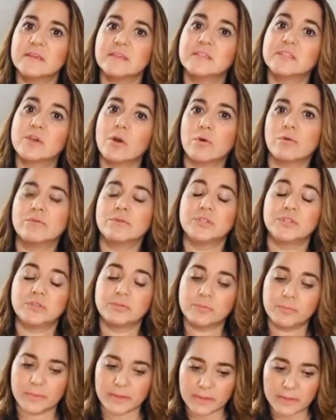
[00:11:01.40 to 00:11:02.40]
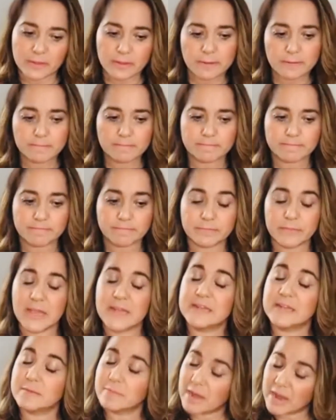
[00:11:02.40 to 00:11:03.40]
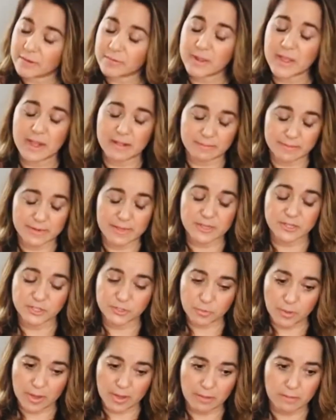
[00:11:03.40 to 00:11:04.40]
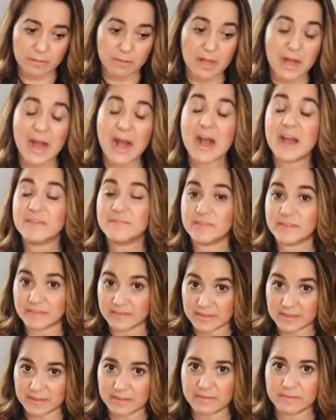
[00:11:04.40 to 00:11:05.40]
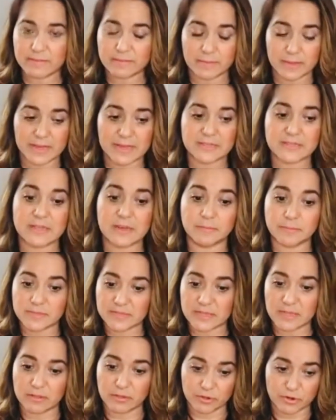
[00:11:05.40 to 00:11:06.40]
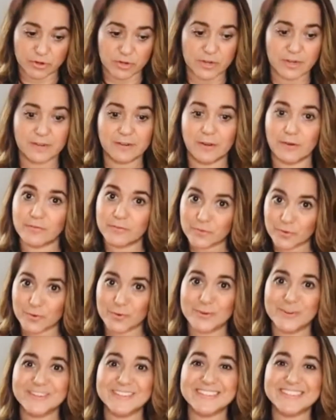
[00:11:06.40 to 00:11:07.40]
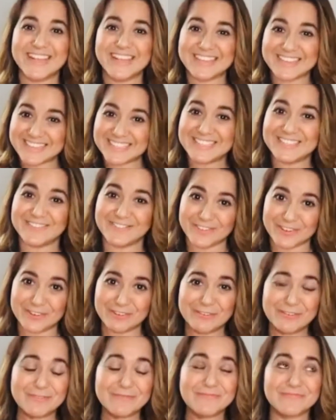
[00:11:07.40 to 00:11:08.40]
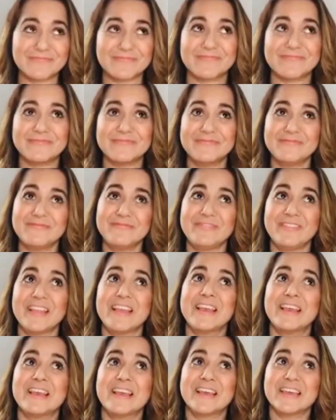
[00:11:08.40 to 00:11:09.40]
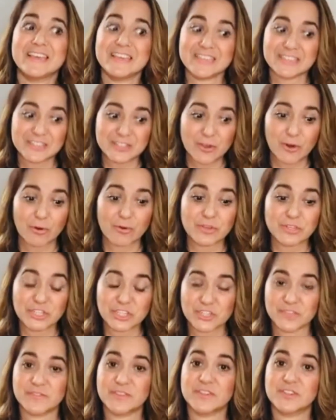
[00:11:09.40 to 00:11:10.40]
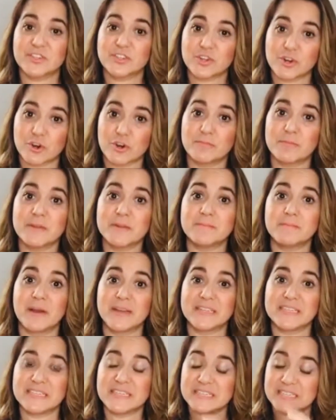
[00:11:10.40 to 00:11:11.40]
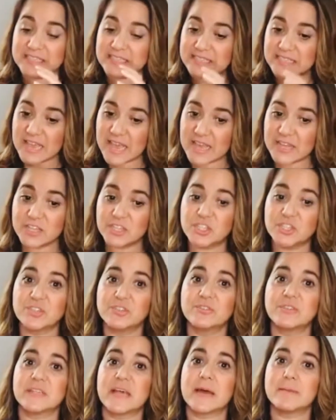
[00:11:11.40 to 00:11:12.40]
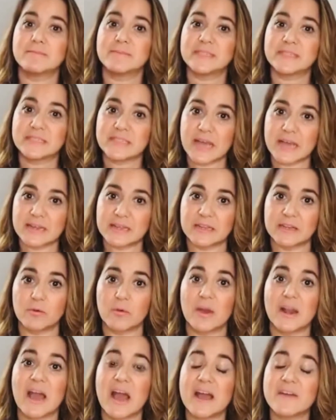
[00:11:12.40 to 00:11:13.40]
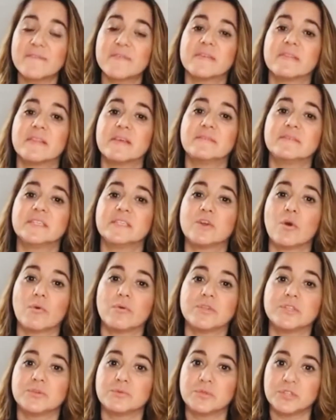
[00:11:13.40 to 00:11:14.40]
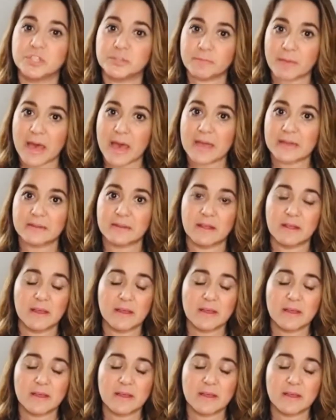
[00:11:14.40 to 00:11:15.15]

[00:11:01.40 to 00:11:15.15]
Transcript: is going to be, and in my reality as well, I believe, because I'm still learning, of course, like each of you, is going to be determined by the intentions I'm setting, what I believe is going to expect.